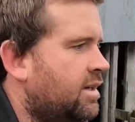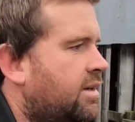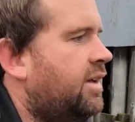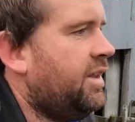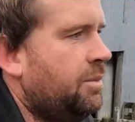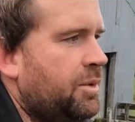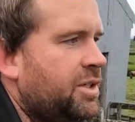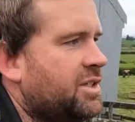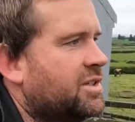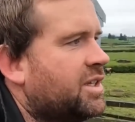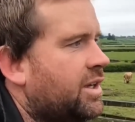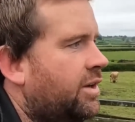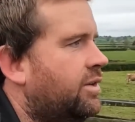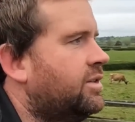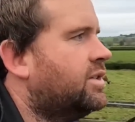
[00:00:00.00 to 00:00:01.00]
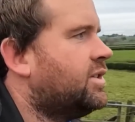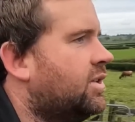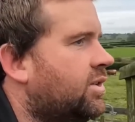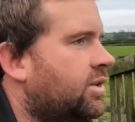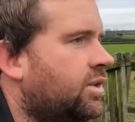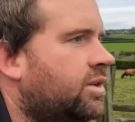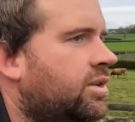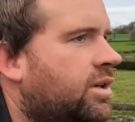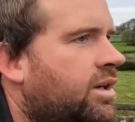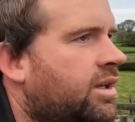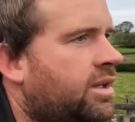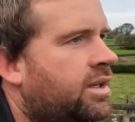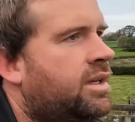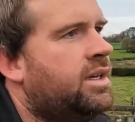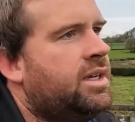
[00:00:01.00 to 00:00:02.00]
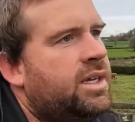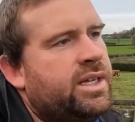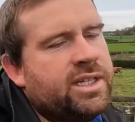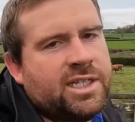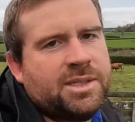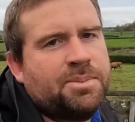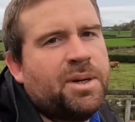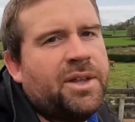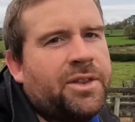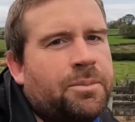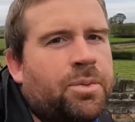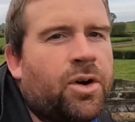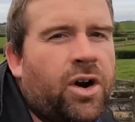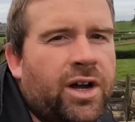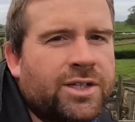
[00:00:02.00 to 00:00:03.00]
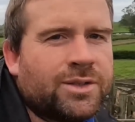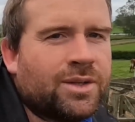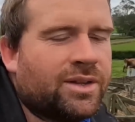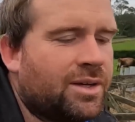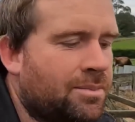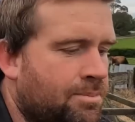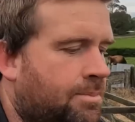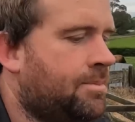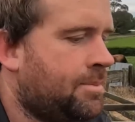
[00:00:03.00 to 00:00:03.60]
And then we're just going to split the price with him.